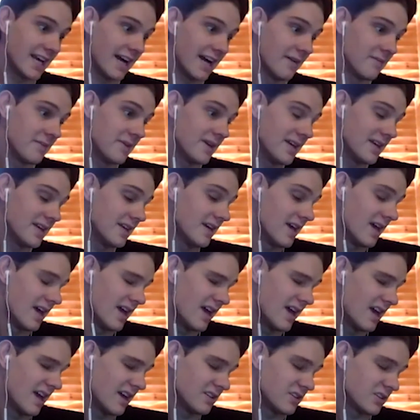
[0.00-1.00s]
I mean,
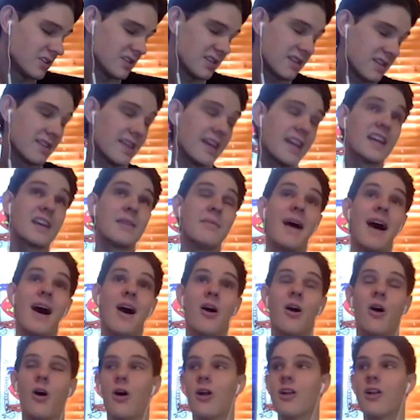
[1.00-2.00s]
just think about
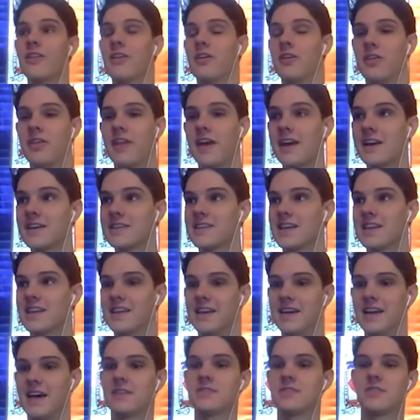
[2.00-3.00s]
all of the things that the
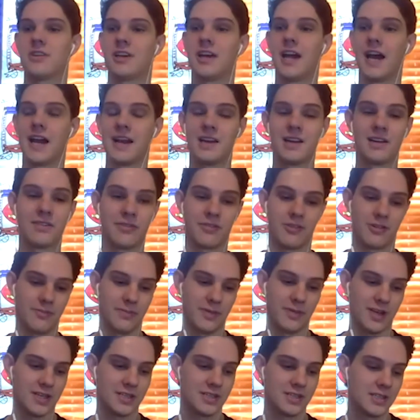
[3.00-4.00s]
Nets are getting from
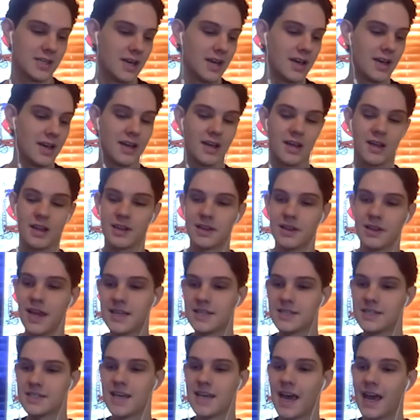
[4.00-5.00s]
this.
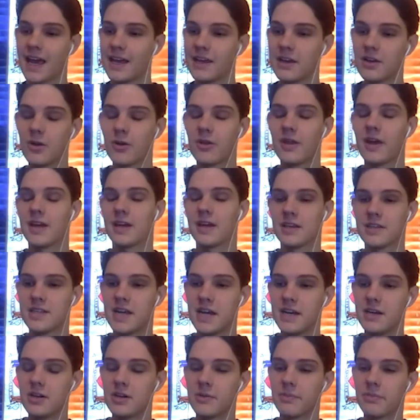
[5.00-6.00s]
Let's say, they
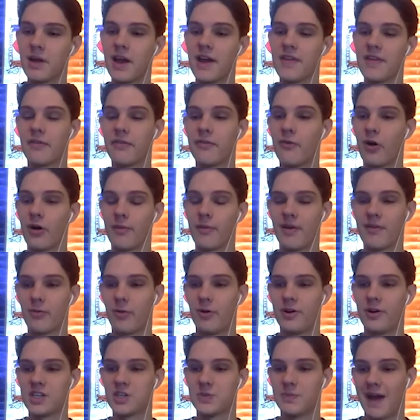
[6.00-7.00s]
continue to play the form
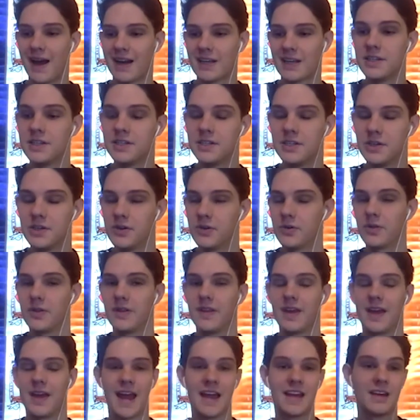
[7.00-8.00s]
everyone expected to.
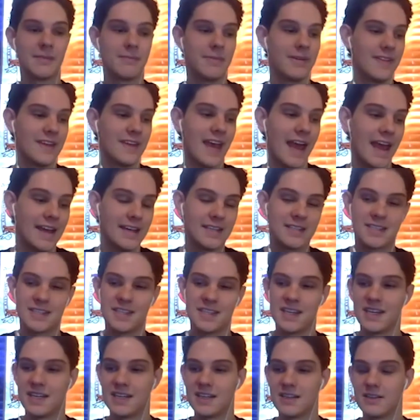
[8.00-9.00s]
They end up in the 8th
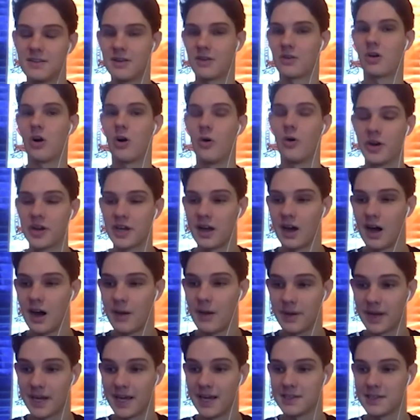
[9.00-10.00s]
seed. They're going up
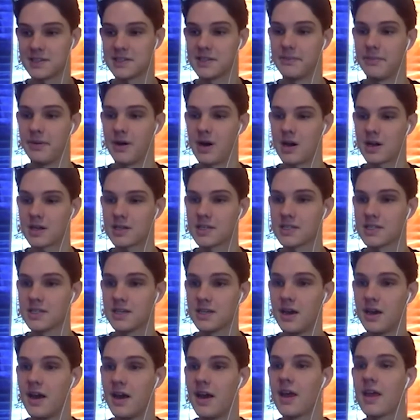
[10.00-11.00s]
against the Bucks.
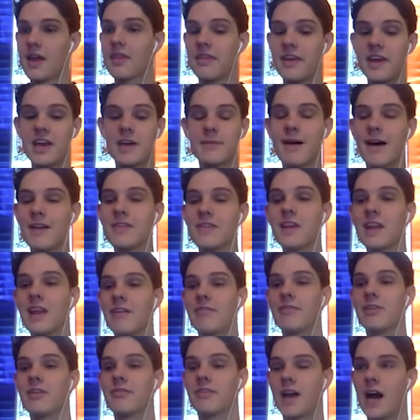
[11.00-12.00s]
Think about the
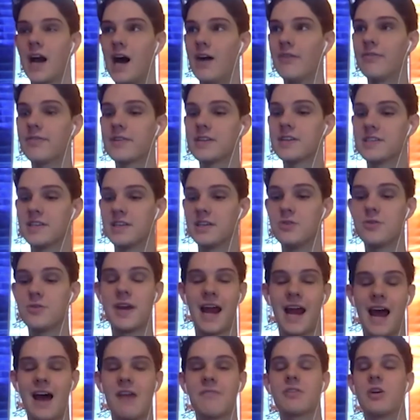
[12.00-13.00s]
level of confidence that you can
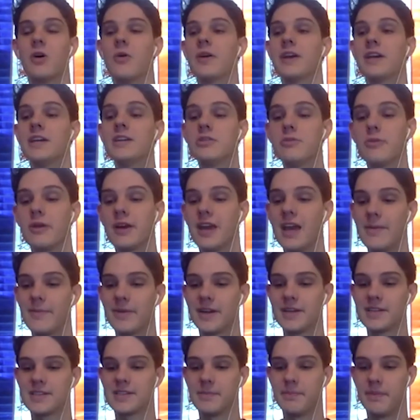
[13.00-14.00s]
have going into a game
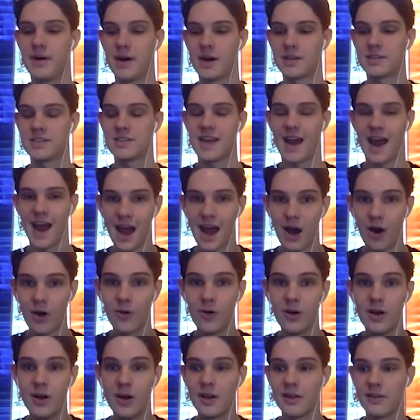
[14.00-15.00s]
against the Bucks
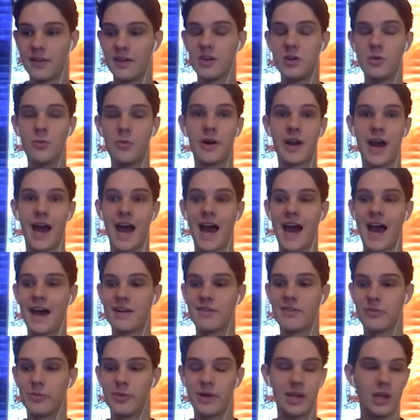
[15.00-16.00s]
now than you would have had
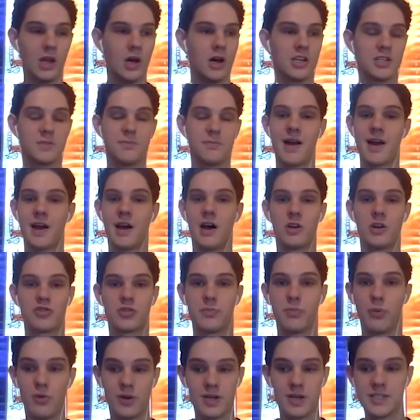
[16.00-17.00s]
if we lost by 100
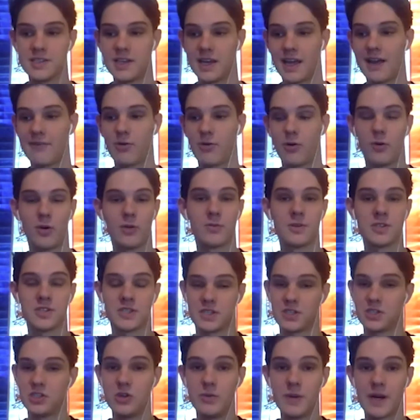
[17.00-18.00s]
points like everyone was
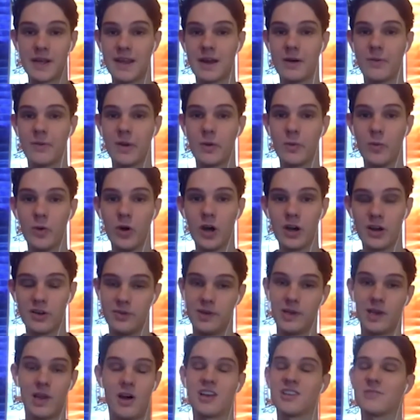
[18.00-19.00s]
assuming that we would, if we
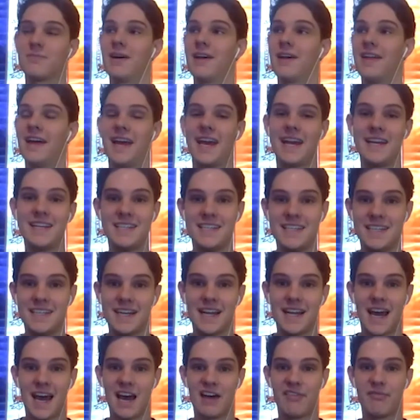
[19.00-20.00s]
lost by that
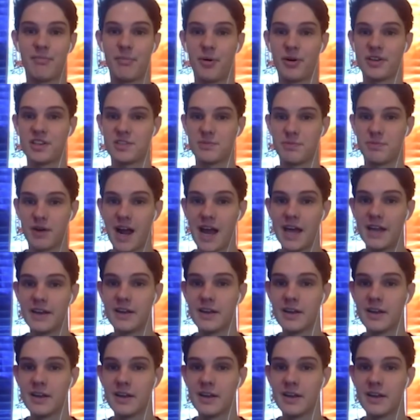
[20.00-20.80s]
18.5-point spread.